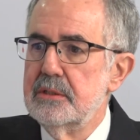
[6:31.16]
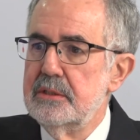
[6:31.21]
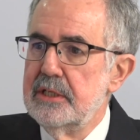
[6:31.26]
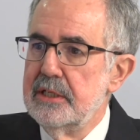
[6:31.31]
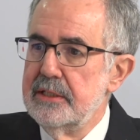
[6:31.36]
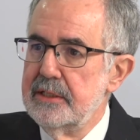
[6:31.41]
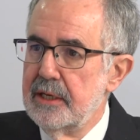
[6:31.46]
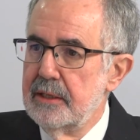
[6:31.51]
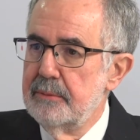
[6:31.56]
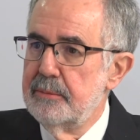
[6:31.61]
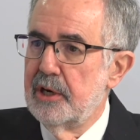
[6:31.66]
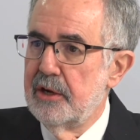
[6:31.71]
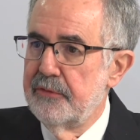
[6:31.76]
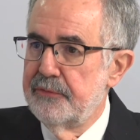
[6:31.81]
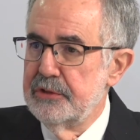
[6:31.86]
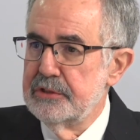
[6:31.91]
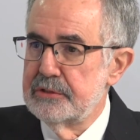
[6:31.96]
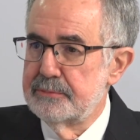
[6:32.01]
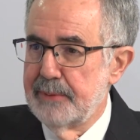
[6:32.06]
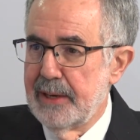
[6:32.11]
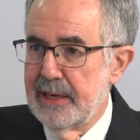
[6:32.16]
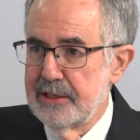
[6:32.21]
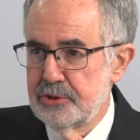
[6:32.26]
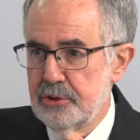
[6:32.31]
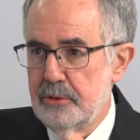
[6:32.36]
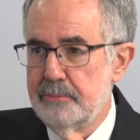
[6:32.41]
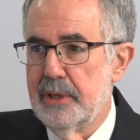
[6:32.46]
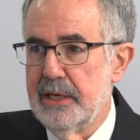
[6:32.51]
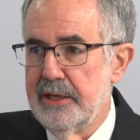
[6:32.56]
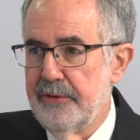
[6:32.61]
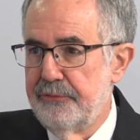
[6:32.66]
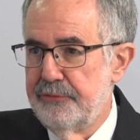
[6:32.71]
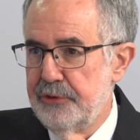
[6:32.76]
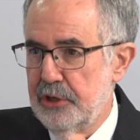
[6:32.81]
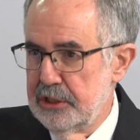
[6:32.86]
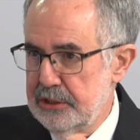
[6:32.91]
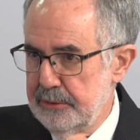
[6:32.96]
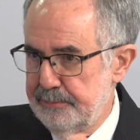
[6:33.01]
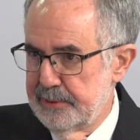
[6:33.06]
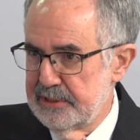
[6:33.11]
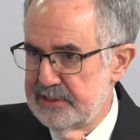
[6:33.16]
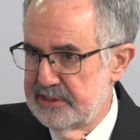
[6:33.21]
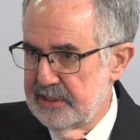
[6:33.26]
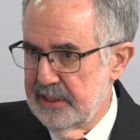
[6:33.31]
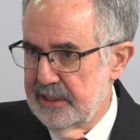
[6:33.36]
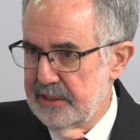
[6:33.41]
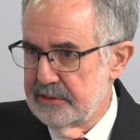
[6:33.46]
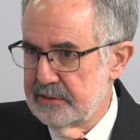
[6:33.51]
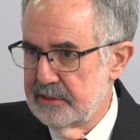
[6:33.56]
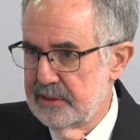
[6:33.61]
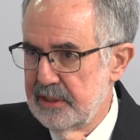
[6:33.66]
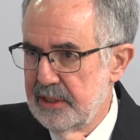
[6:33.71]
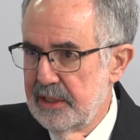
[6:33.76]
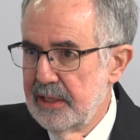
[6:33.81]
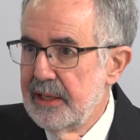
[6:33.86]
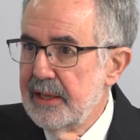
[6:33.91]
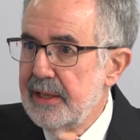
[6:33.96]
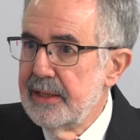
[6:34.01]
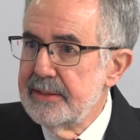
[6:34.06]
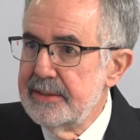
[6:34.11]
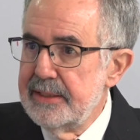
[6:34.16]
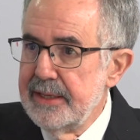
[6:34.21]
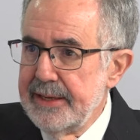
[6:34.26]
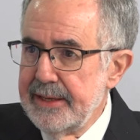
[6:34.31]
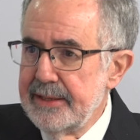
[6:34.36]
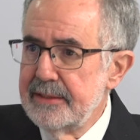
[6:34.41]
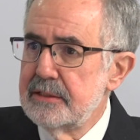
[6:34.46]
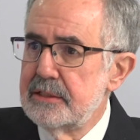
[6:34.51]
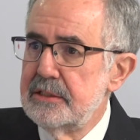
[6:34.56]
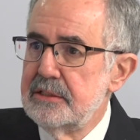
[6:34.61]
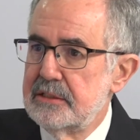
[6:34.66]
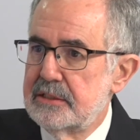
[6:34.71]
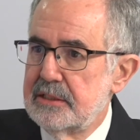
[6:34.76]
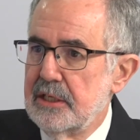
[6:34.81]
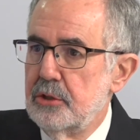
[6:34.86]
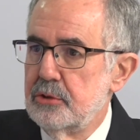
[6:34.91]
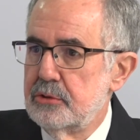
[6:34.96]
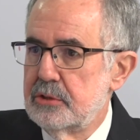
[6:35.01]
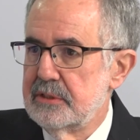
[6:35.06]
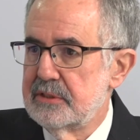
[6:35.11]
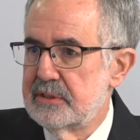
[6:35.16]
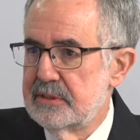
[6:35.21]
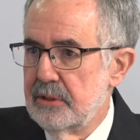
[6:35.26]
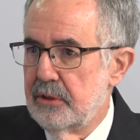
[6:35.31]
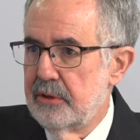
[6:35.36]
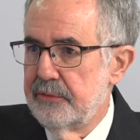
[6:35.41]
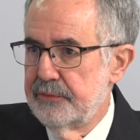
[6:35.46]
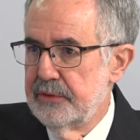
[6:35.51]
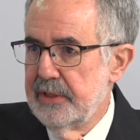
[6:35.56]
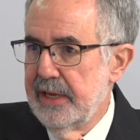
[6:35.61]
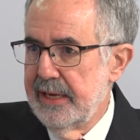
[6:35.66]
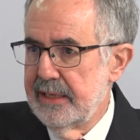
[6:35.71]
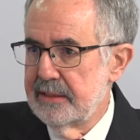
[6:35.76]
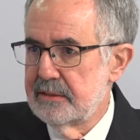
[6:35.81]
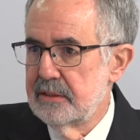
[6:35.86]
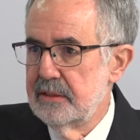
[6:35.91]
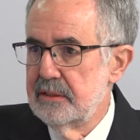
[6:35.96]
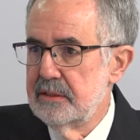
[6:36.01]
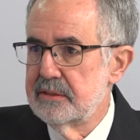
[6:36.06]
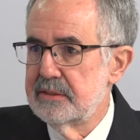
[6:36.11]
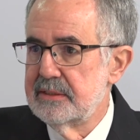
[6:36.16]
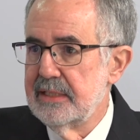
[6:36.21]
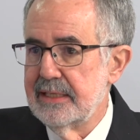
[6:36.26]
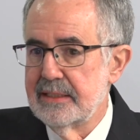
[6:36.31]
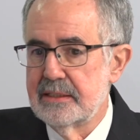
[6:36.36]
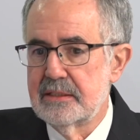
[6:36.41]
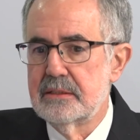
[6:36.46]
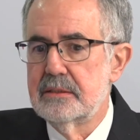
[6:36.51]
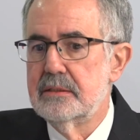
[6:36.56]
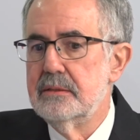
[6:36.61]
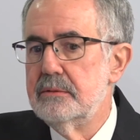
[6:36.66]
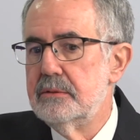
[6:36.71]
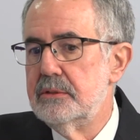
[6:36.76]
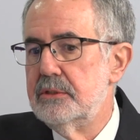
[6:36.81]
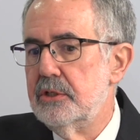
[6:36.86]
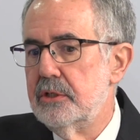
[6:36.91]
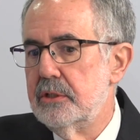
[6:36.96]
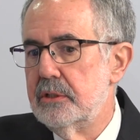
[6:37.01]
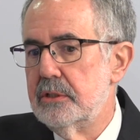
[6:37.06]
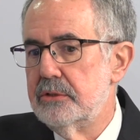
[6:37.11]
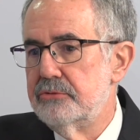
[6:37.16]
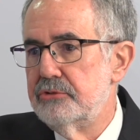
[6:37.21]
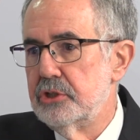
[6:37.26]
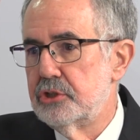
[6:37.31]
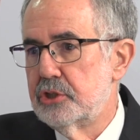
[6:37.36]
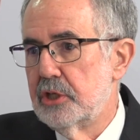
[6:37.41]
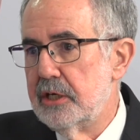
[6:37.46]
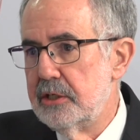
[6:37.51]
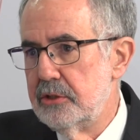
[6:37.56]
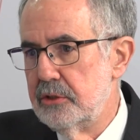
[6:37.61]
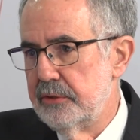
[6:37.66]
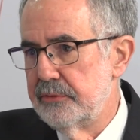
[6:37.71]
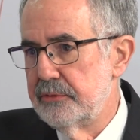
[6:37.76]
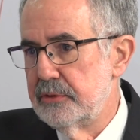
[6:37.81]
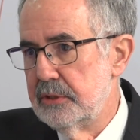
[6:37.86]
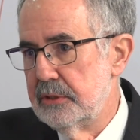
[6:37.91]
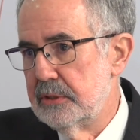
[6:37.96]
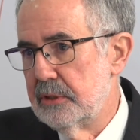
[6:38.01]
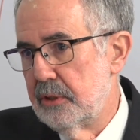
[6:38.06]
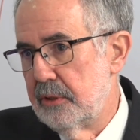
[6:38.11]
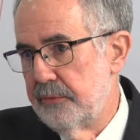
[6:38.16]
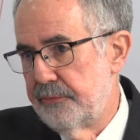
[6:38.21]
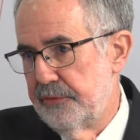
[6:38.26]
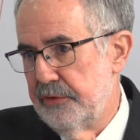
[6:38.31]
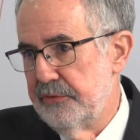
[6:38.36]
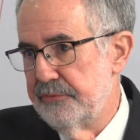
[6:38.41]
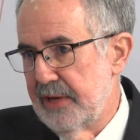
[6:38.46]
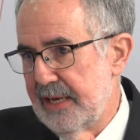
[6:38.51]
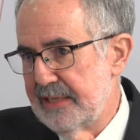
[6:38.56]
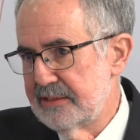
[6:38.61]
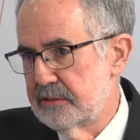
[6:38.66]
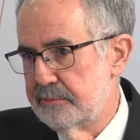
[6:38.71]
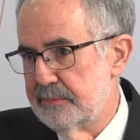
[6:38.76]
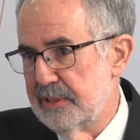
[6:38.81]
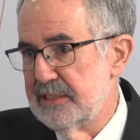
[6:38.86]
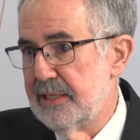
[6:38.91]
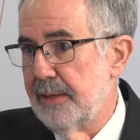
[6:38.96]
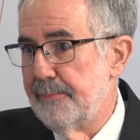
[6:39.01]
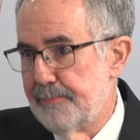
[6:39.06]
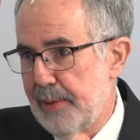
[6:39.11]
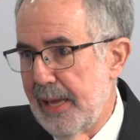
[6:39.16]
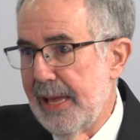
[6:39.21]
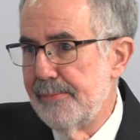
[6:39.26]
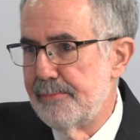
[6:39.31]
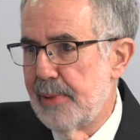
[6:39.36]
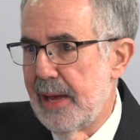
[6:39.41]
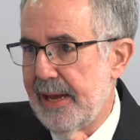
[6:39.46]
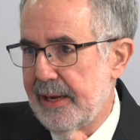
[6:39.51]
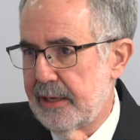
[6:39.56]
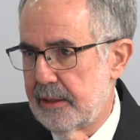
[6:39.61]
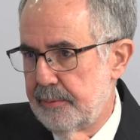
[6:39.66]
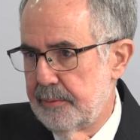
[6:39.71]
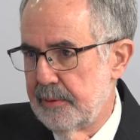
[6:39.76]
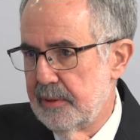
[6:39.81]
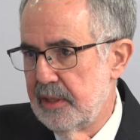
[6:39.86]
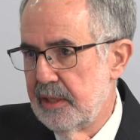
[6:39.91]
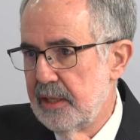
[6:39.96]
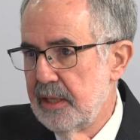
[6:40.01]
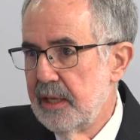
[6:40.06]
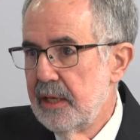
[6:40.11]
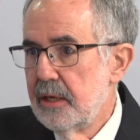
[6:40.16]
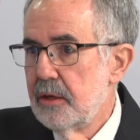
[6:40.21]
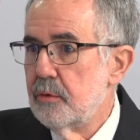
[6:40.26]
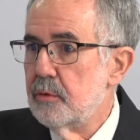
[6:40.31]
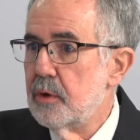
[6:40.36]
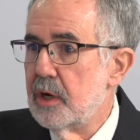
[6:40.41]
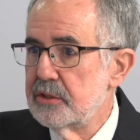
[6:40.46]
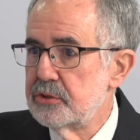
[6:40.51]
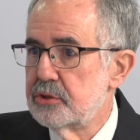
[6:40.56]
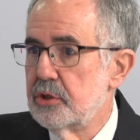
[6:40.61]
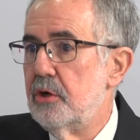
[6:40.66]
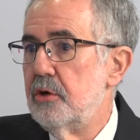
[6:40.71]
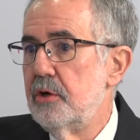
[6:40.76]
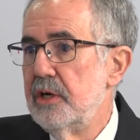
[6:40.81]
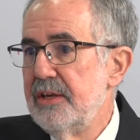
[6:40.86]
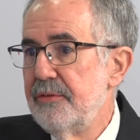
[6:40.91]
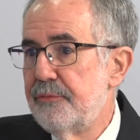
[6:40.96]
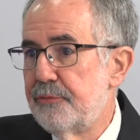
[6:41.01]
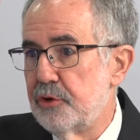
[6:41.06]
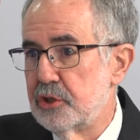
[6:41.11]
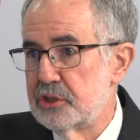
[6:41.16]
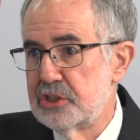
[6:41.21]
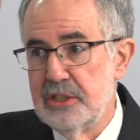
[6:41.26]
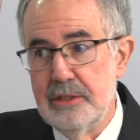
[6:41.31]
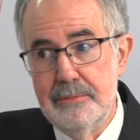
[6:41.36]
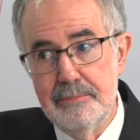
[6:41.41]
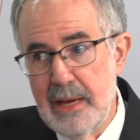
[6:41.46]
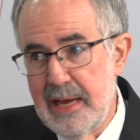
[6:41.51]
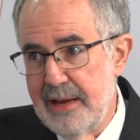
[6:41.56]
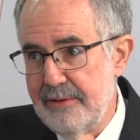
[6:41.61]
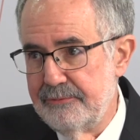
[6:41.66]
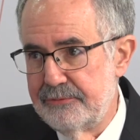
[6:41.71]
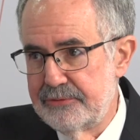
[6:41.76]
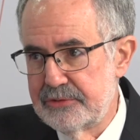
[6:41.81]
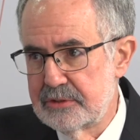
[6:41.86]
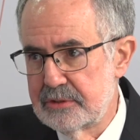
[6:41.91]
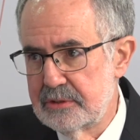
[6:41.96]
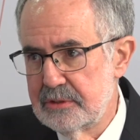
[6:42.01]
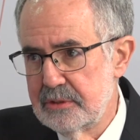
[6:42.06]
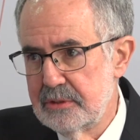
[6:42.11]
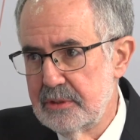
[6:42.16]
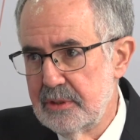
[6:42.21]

the number of inspections by 30%. The end result of that is that the return of investment, the payback, was only 14 months.